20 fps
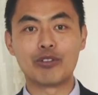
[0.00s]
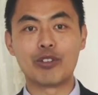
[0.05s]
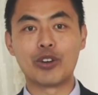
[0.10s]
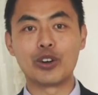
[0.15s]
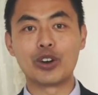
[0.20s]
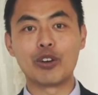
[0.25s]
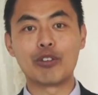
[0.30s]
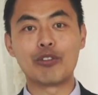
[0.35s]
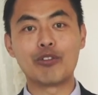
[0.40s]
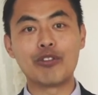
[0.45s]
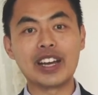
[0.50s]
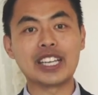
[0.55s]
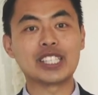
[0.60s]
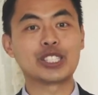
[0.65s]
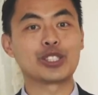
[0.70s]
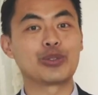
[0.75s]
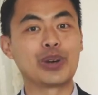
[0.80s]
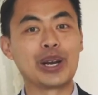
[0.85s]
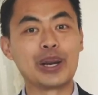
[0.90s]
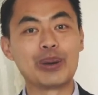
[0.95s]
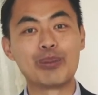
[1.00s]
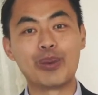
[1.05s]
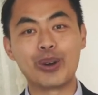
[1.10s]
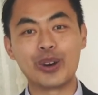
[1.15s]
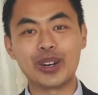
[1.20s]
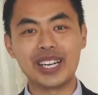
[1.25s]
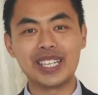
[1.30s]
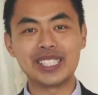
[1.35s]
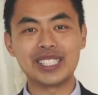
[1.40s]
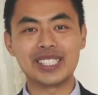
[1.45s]
for your fixed rate
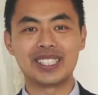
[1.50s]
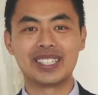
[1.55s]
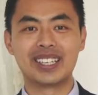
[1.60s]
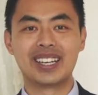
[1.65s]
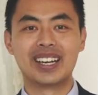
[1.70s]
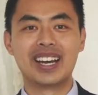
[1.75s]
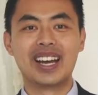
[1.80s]
mortgage?